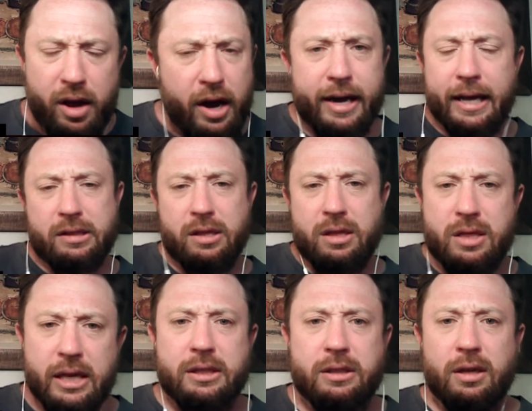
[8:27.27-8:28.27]
against
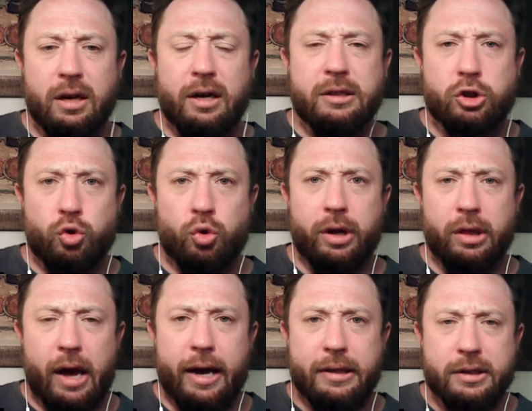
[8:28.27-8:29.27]
this Detroit
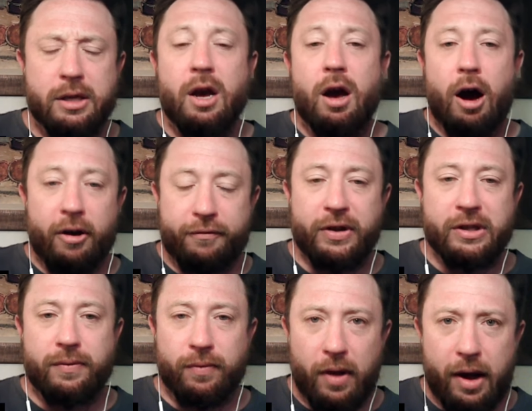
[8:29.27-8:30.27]
Lions
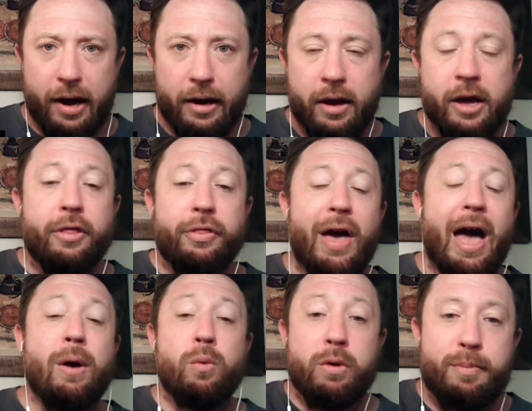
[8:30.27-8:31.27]
offensive line,
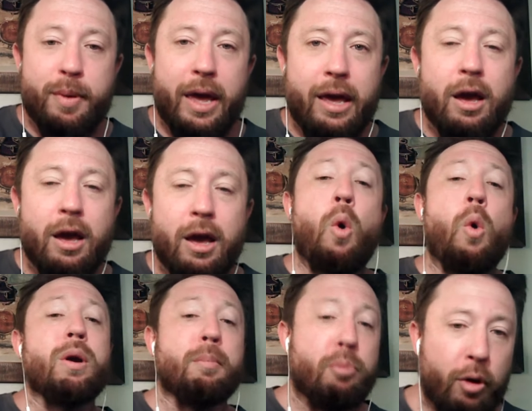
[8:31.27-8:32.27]
that would be
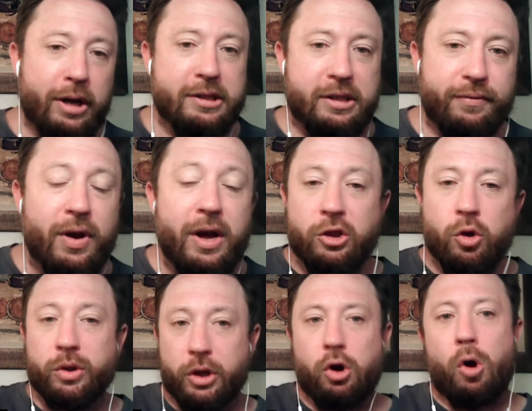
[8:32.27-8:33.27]
more impressive than
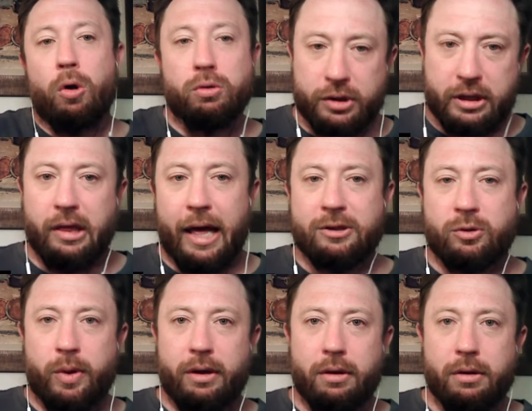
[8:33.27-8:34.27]
what the Cardinals did last week.